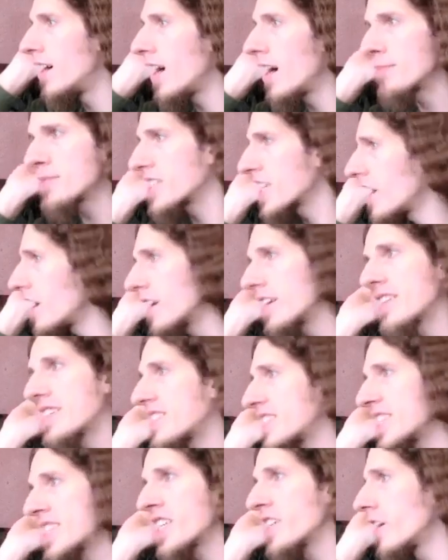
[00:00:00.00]
I'm sorry,
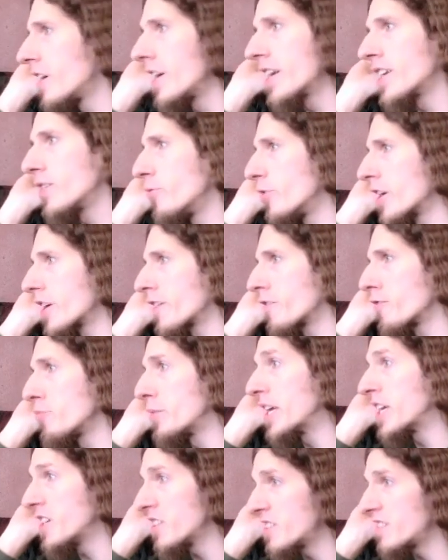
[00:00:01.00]
this isn't going to work for
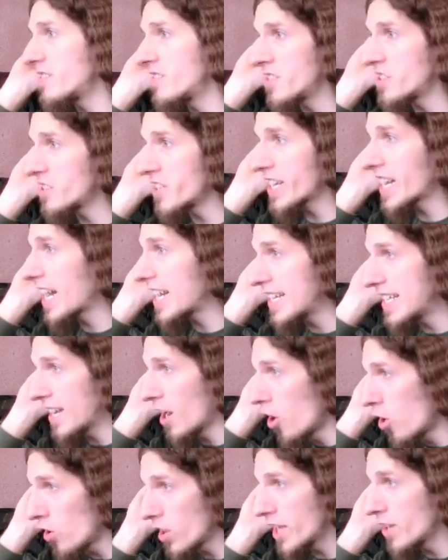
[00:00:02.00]
me. Did you got any
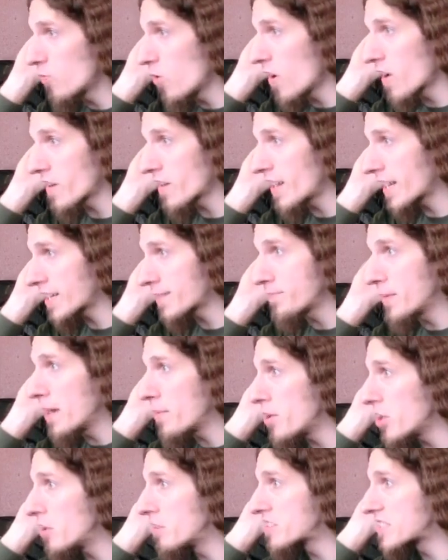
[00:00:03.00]
holy water I could
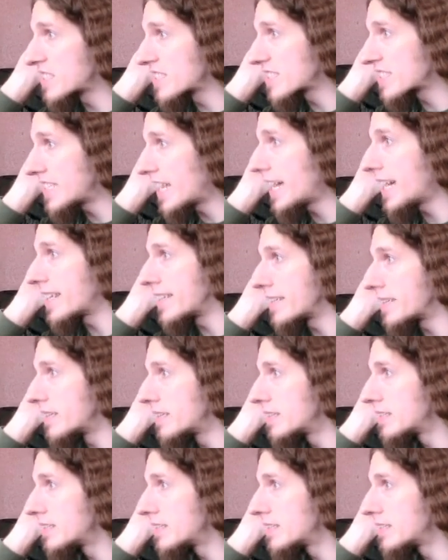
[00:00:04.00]
maybe use instead?